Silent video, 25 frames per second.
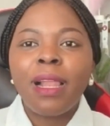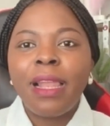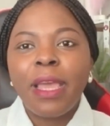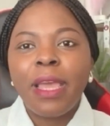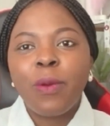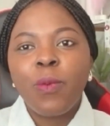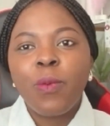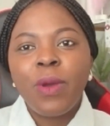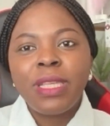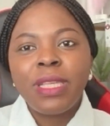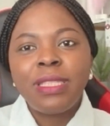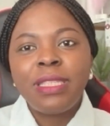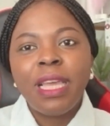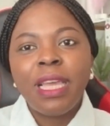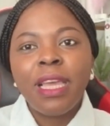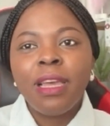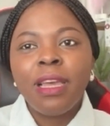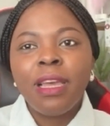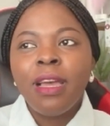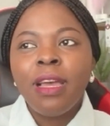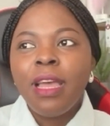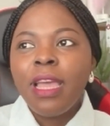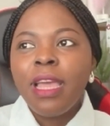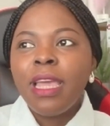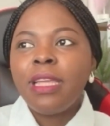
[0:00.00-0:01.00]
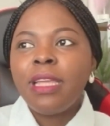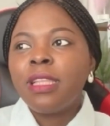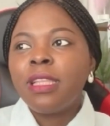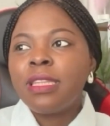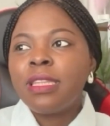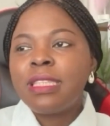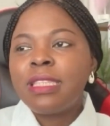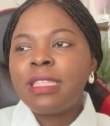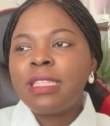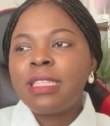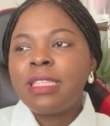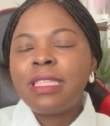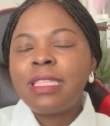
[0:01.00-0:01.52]
like we were still in
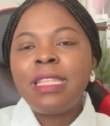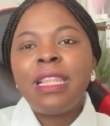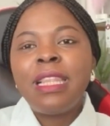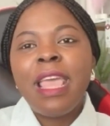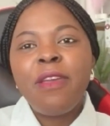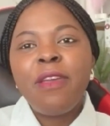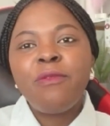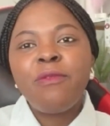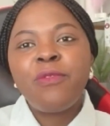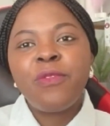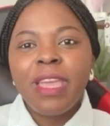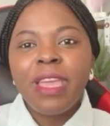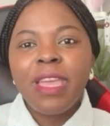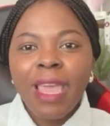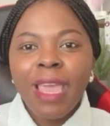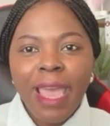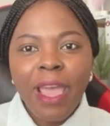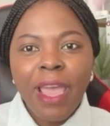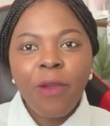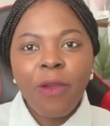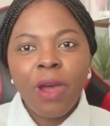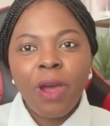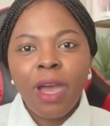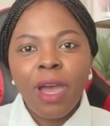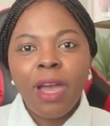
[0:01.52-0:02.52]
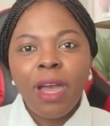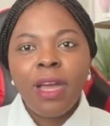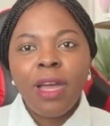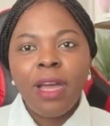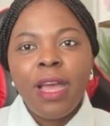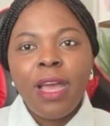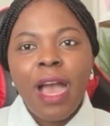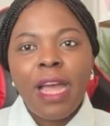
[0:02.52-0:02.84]
the slavery era,